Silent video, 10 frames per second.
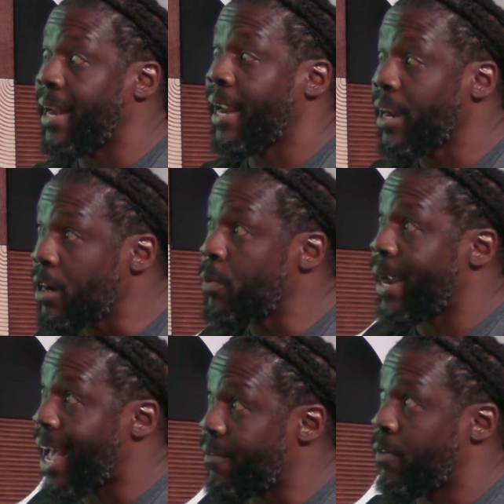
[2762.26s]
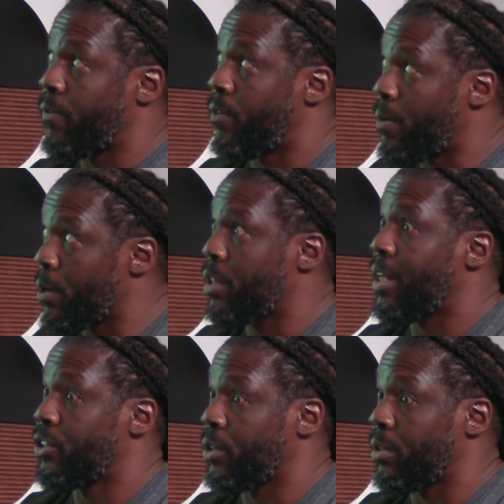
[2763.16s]
and here we have a
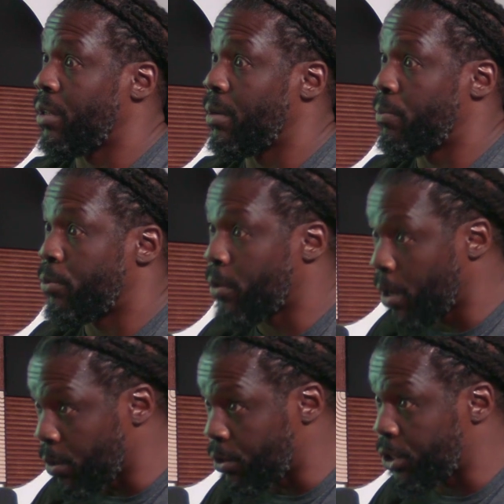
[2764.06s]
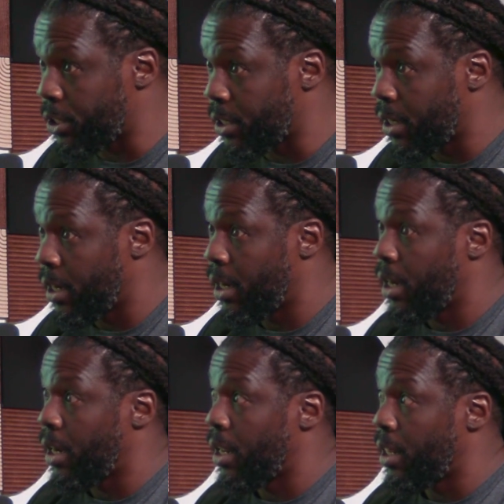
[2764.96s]
pharmacological approach
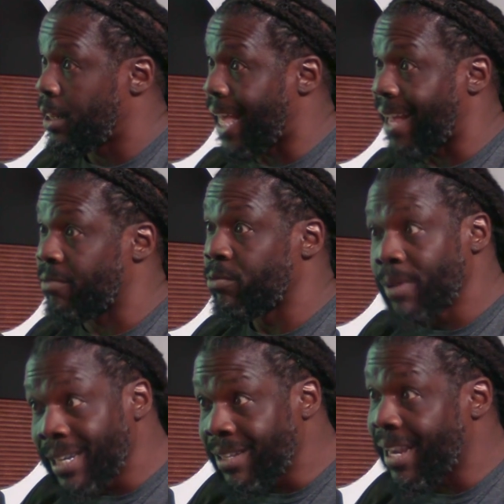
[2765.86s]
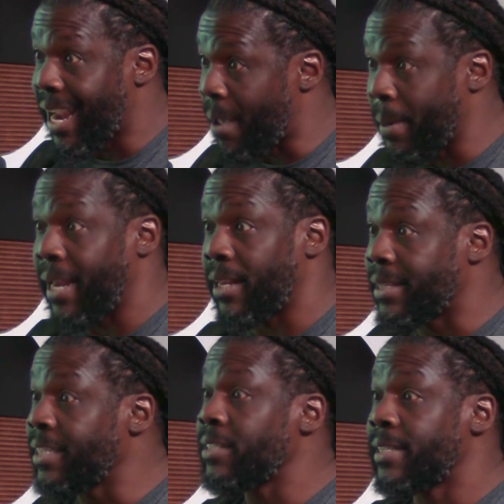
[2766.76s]
that really i mean
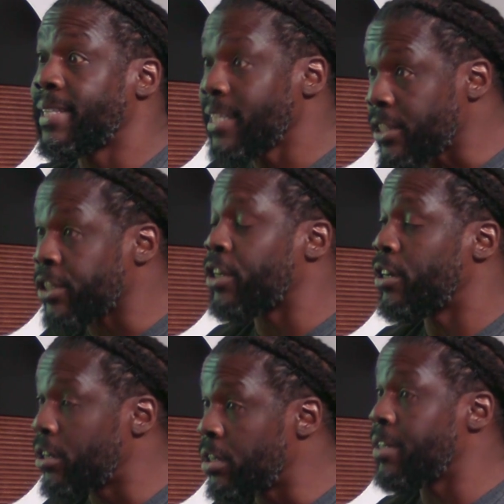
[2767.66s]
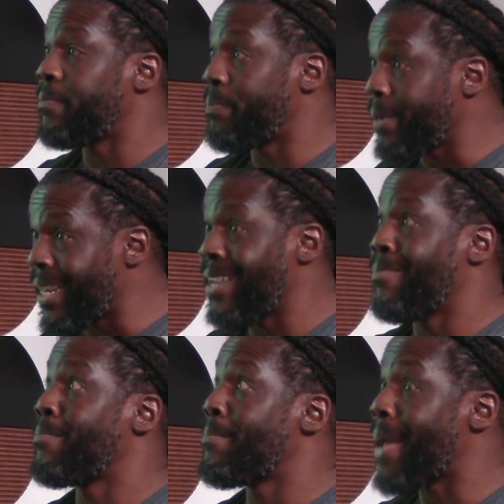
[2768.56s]
this this could be
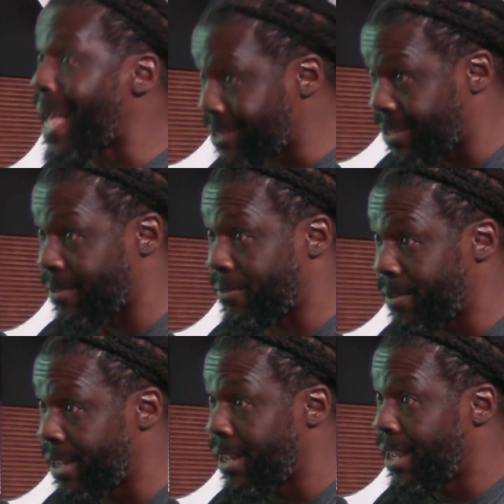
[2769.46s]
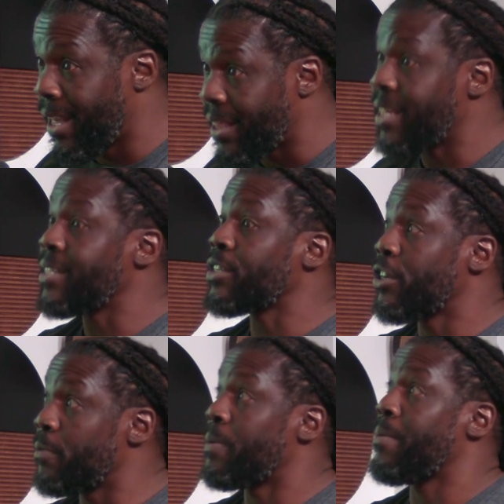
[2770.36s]
massive this
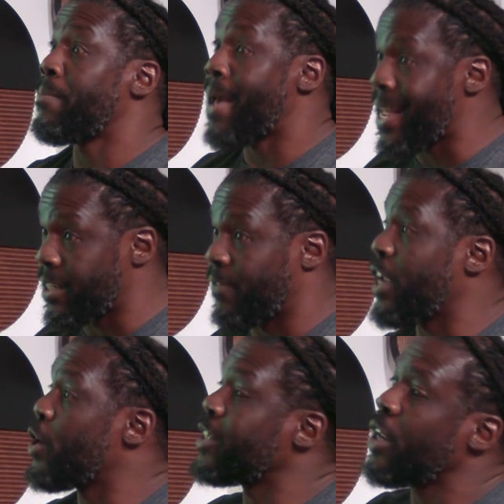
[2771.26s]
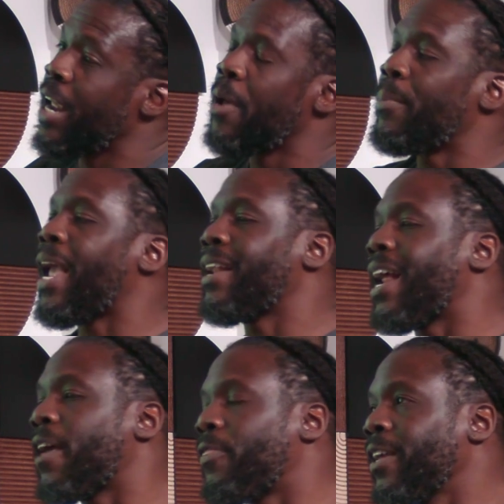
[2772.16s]
could be massive. You know, yes. and
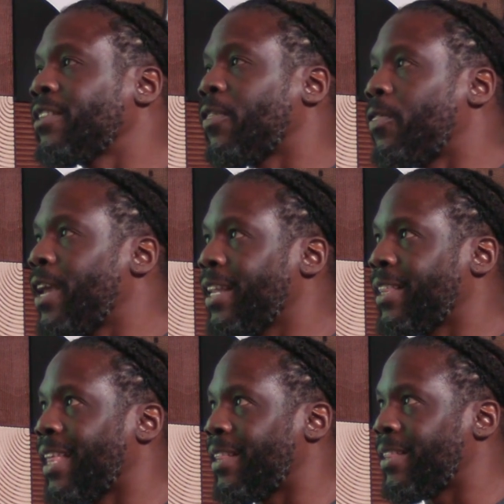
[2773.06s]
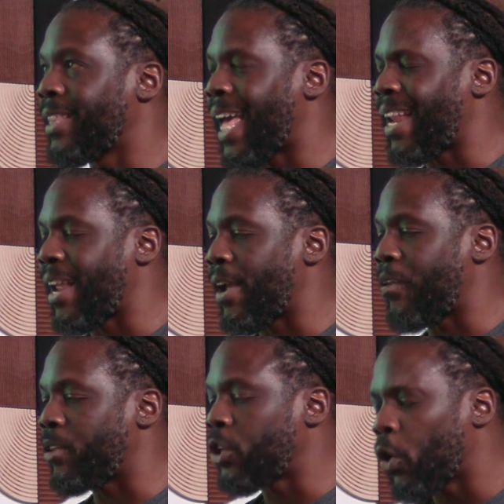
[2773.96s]
I think the thing that that
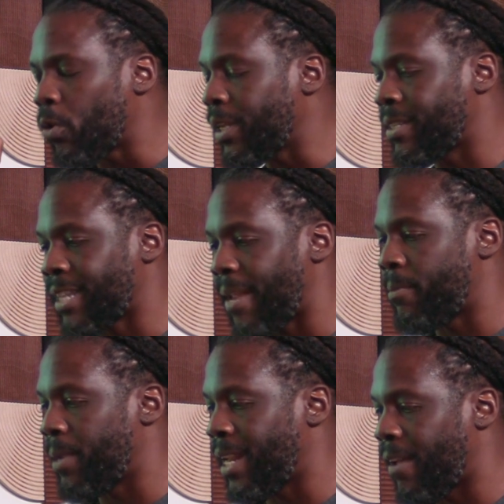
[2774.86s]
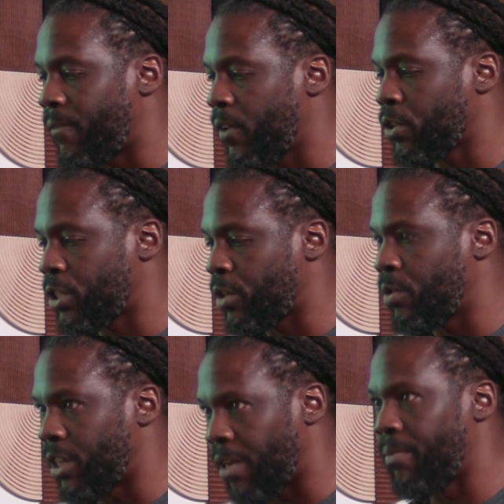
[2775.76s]
totally escaped me, and I feel so
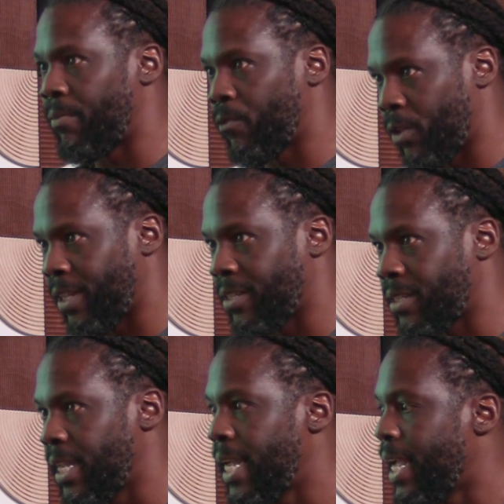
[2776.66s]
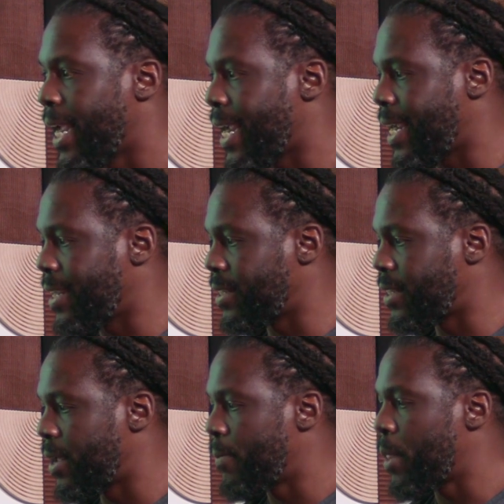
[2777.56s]
dumb for this,
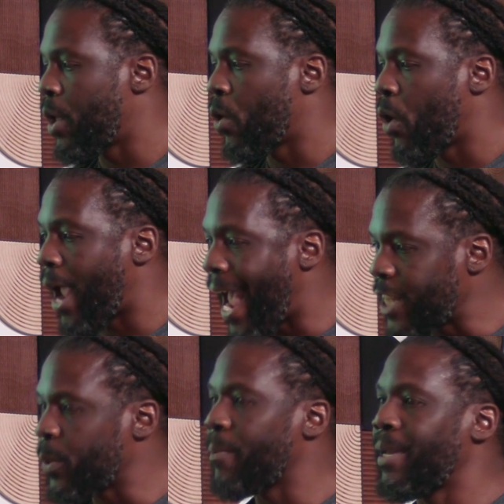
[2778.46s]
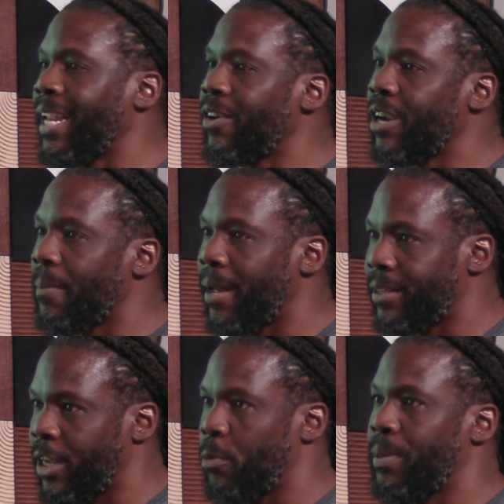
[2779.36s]
is as we've been hearing
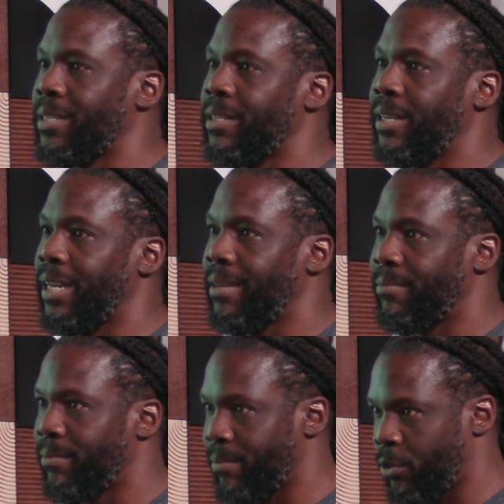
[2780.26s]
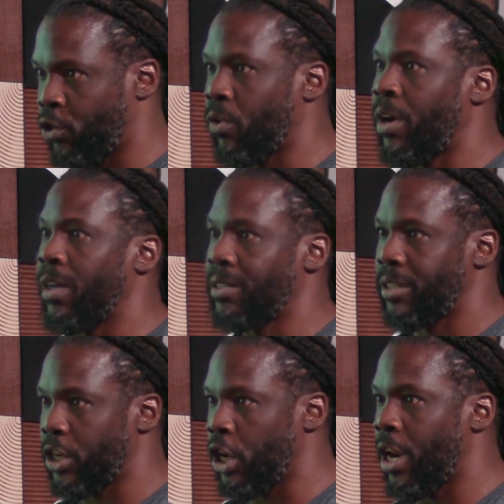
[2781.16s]
about the obesity
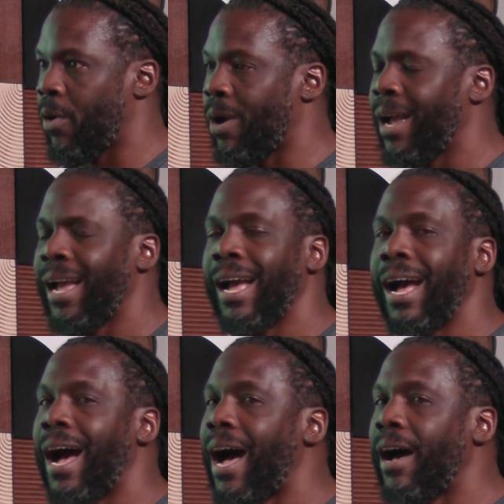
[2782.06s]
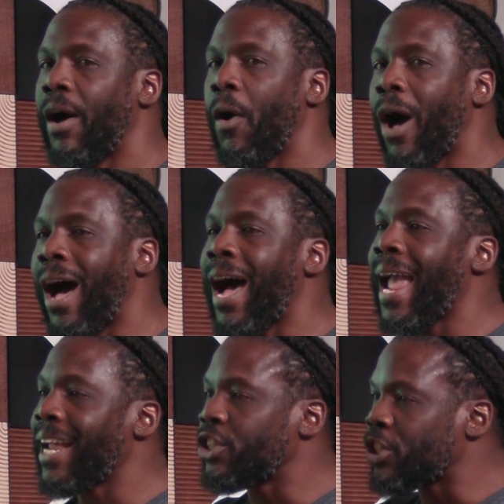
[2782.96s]
drugs, you know, I
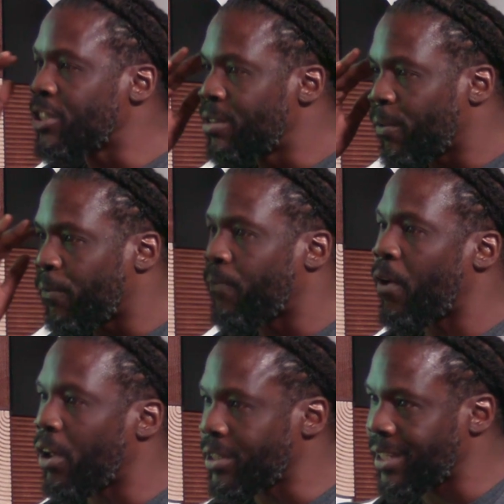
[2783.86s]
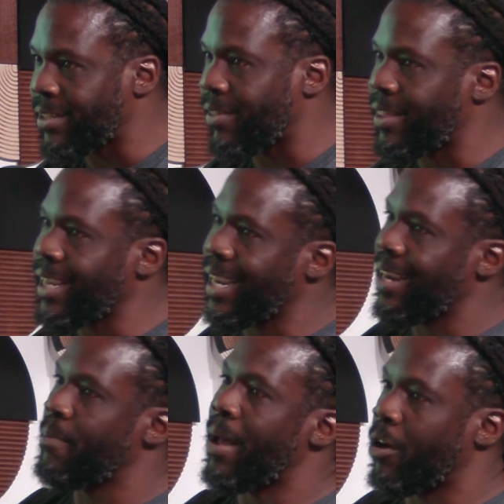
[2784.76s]
had just defaulted to
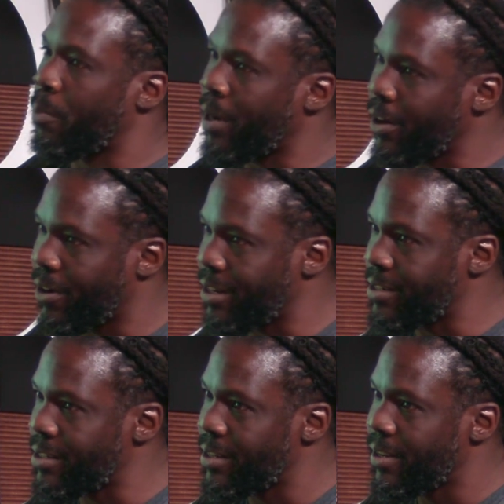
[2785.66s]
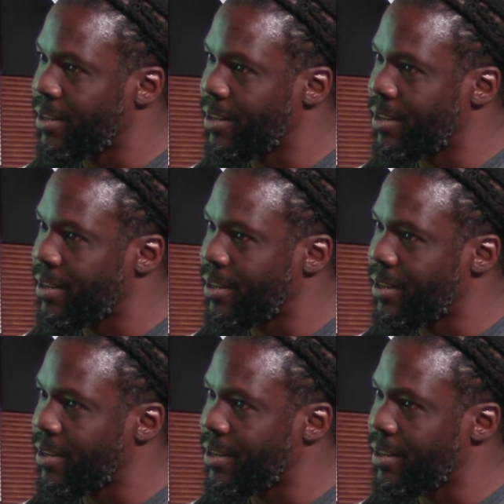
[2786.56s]
thinking about appearance.